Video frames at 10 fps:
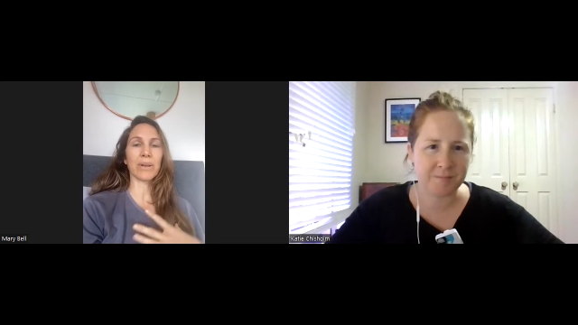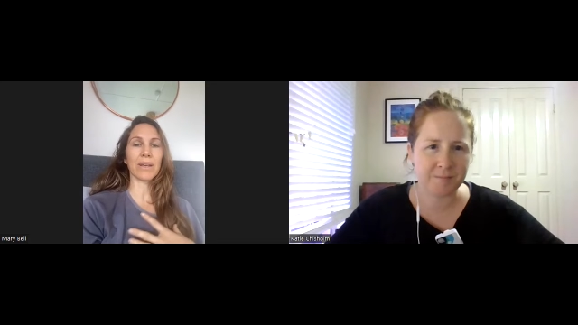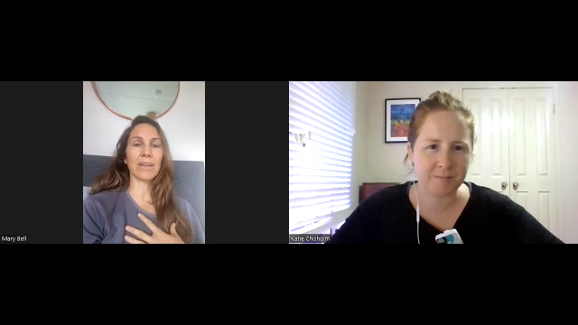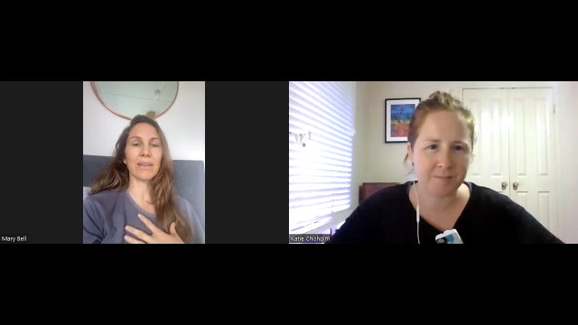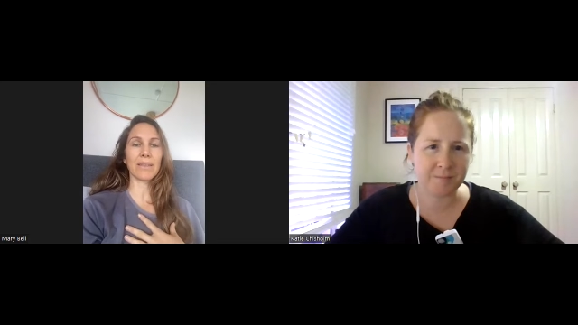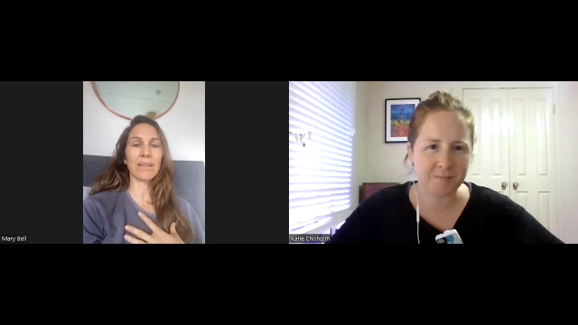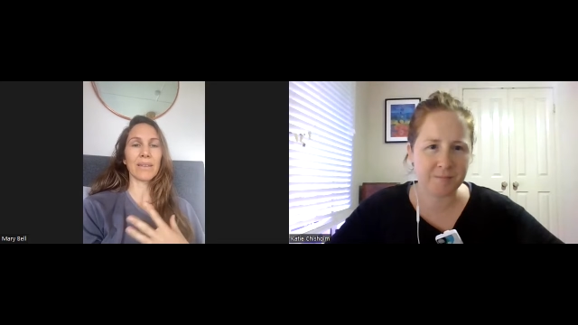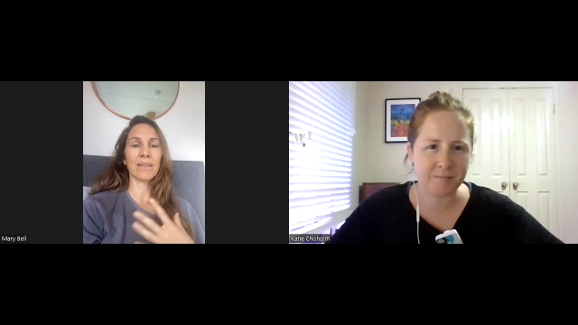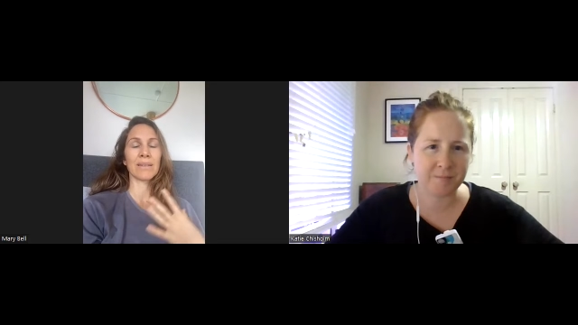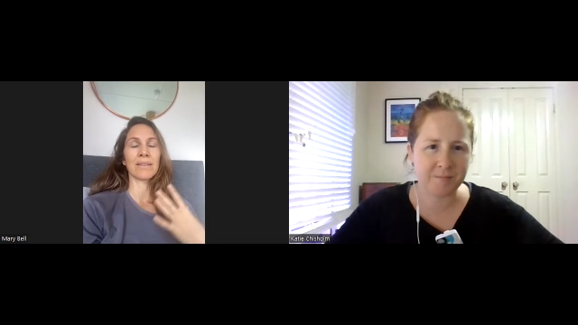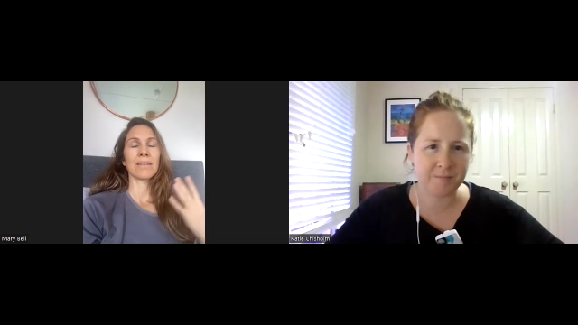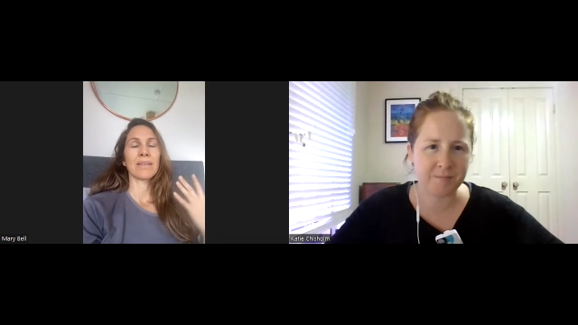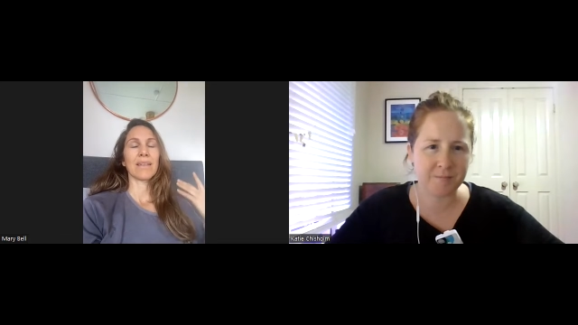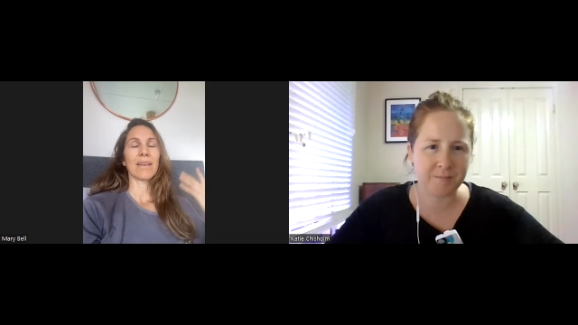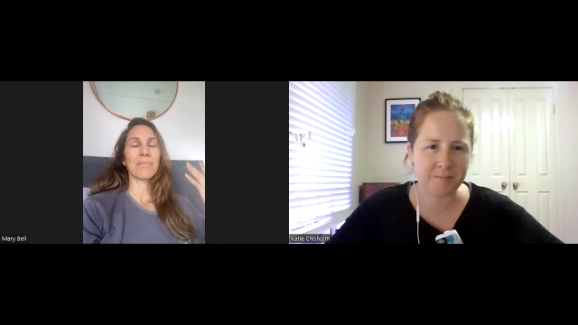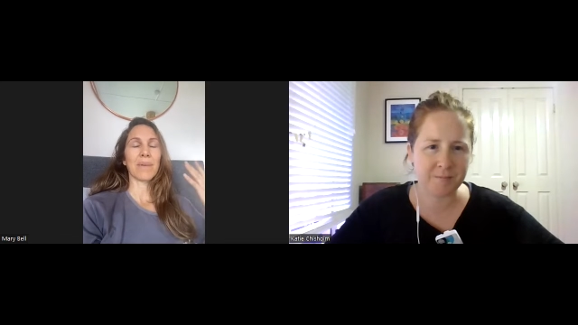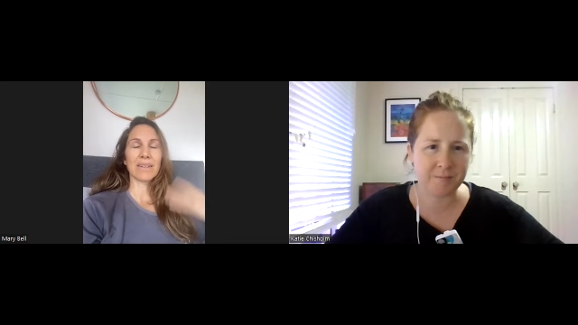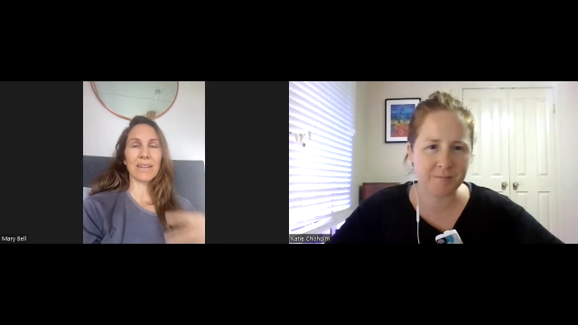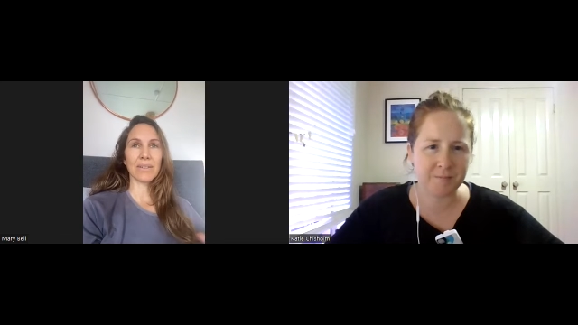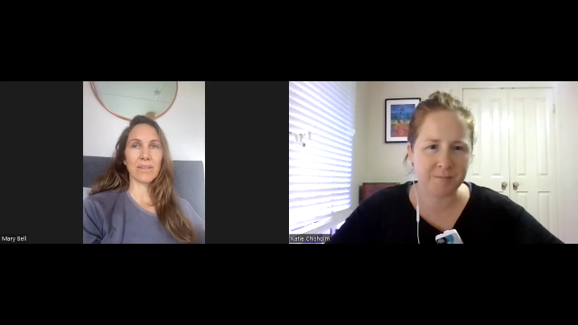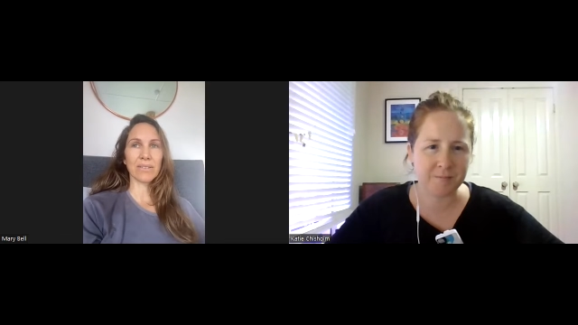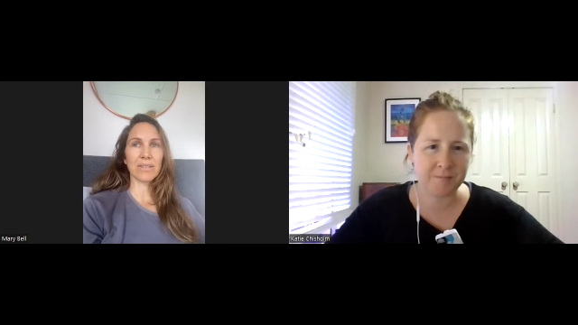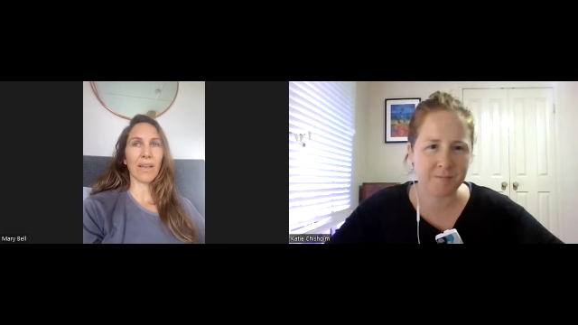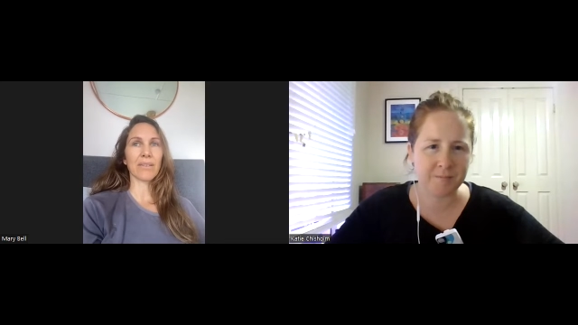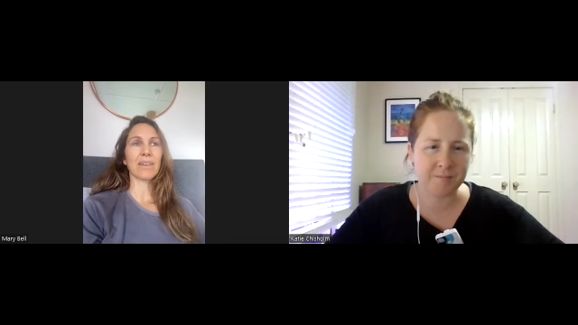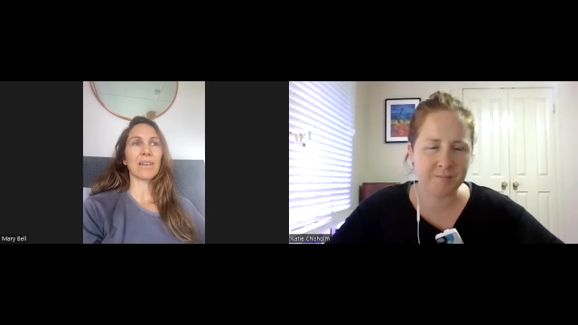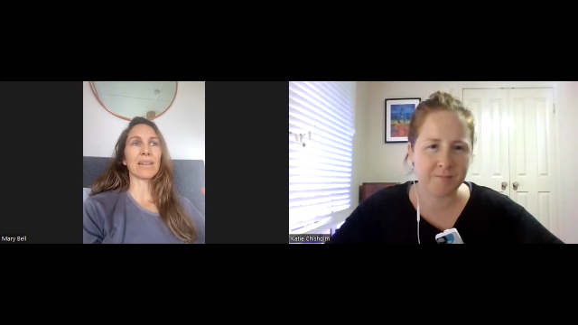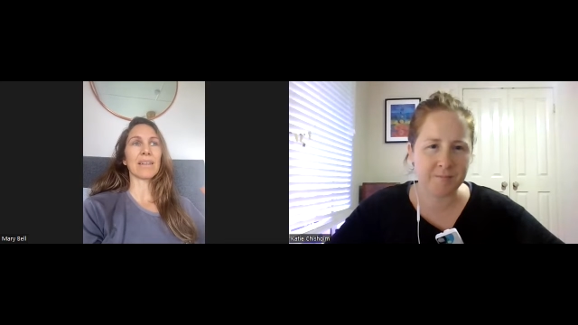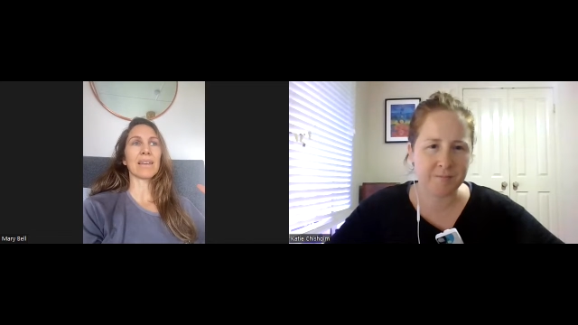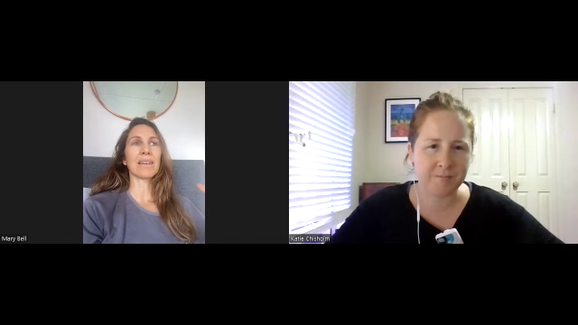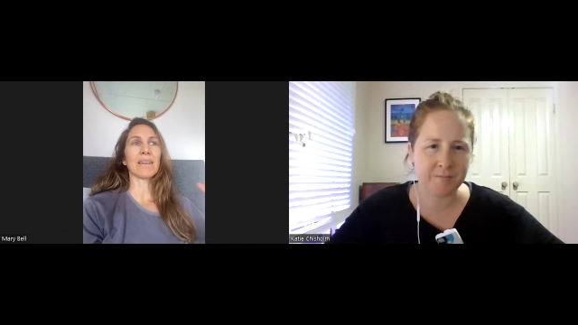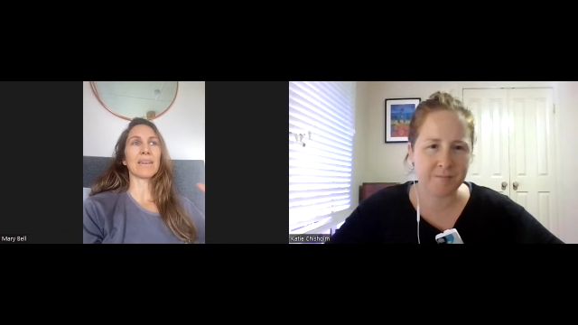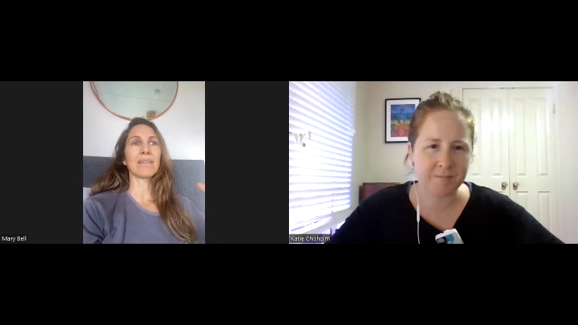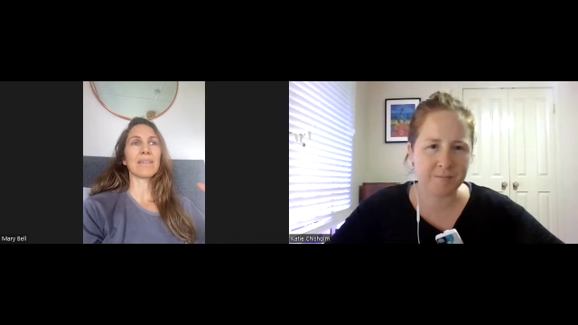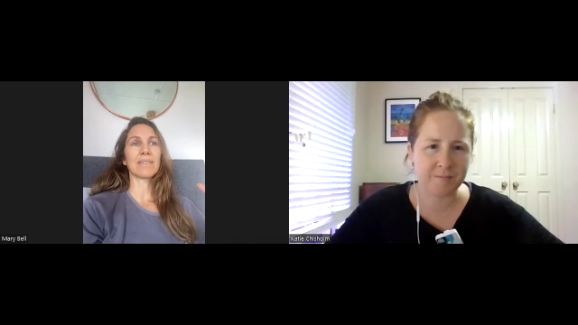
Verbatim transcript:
Speaker 1: breathe, imagining those cells healing,